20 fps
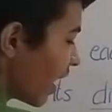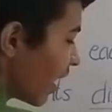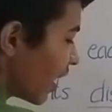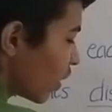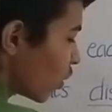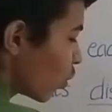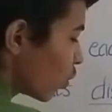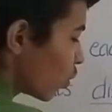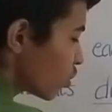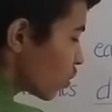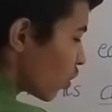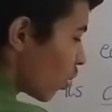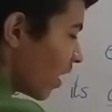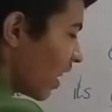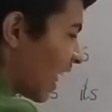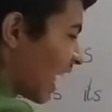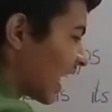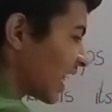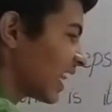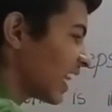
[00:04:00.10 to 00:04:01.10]
it goes on
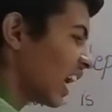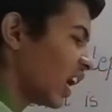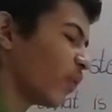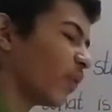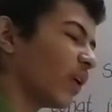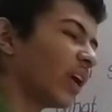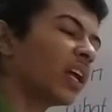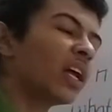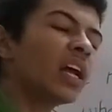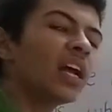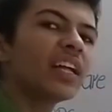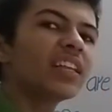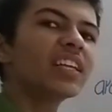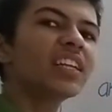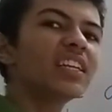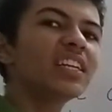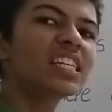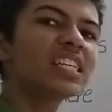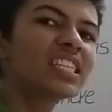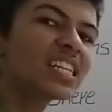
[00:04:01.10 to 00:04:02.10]
like that way, the
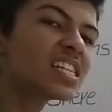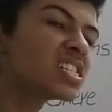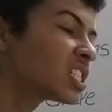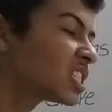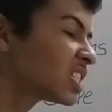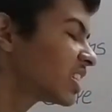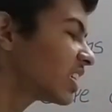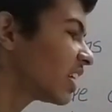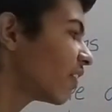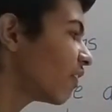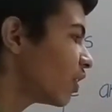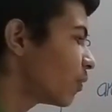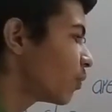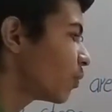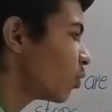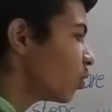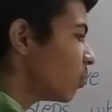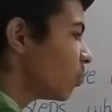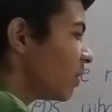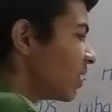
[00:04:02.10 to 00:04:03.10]
distance traveled
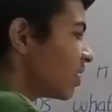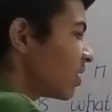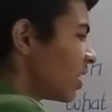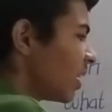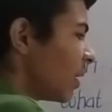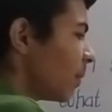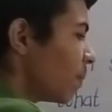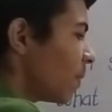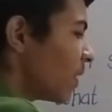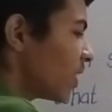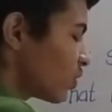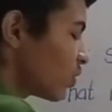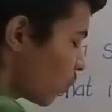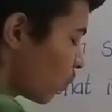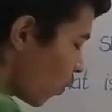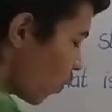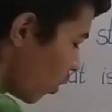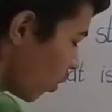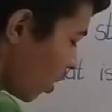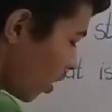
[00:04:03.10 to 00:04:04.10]
would be 3 plus
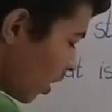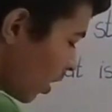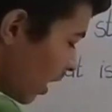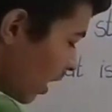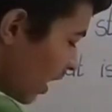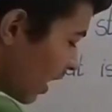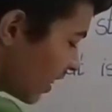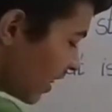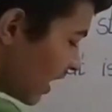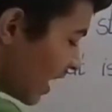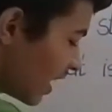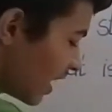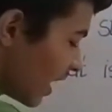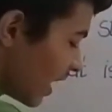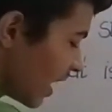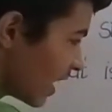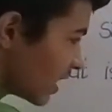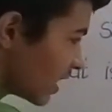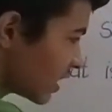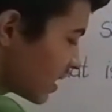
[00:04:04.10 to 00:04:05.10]
4, that
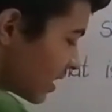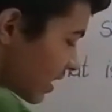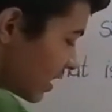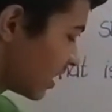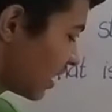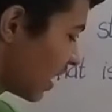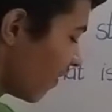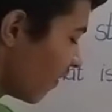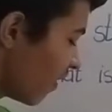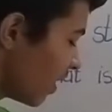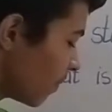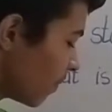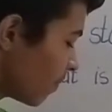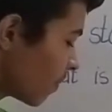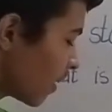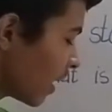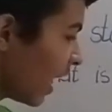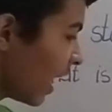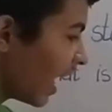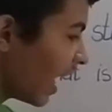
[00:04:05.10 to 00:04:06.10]
is 7,
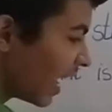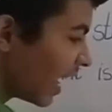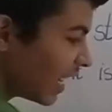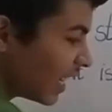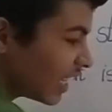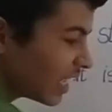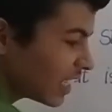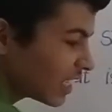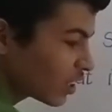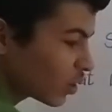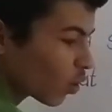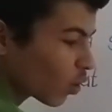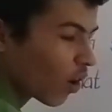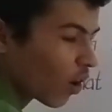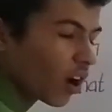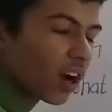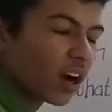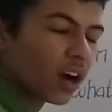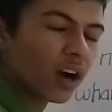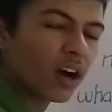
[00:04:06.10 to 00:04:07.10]
and it is
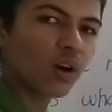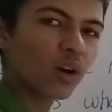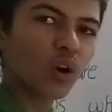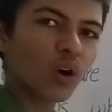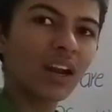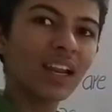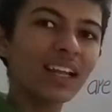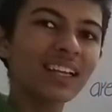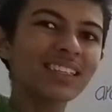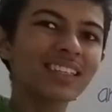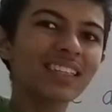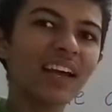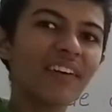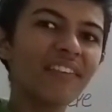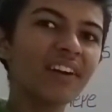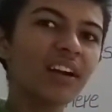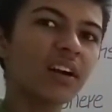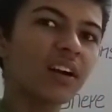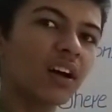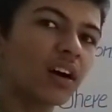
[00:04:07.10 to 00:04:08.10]
crawling
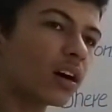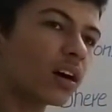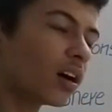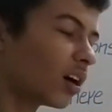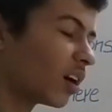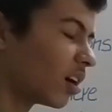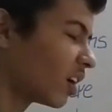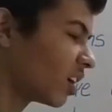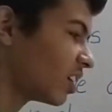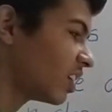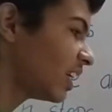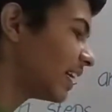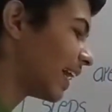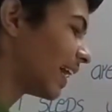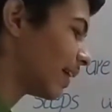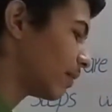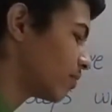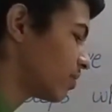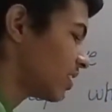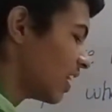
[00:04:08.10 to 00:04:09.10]
700
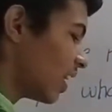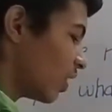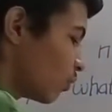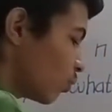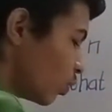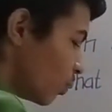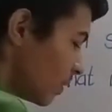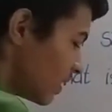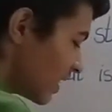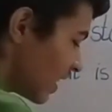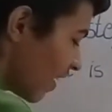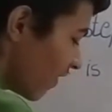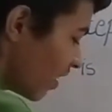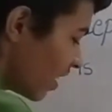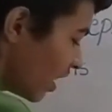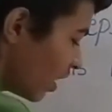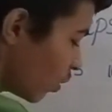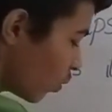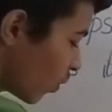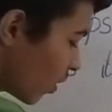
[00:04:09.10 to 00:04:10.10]
times. That would be 7
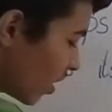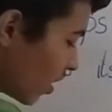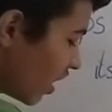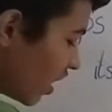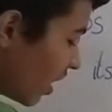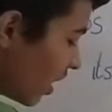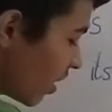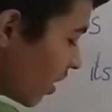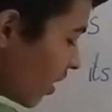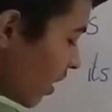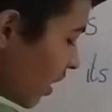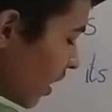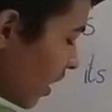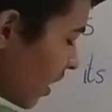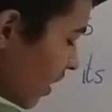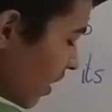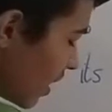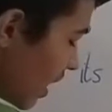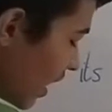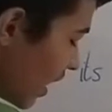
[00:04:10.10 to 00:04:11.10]
into 100,
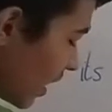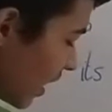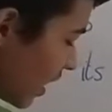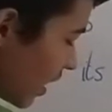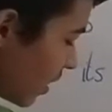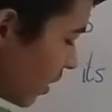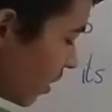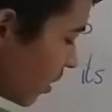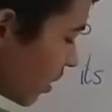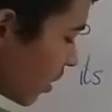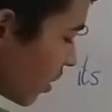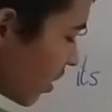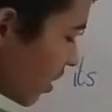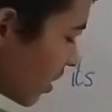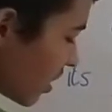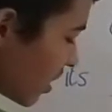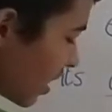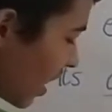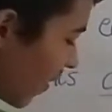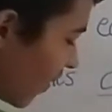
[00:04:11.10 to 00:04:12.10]
that is
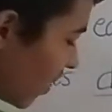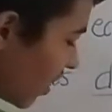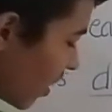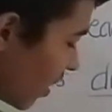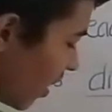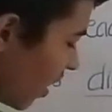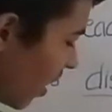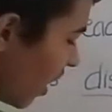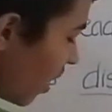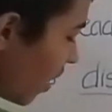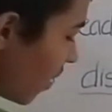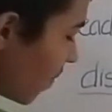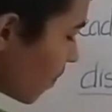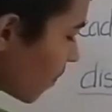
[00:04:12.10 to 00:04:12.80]
700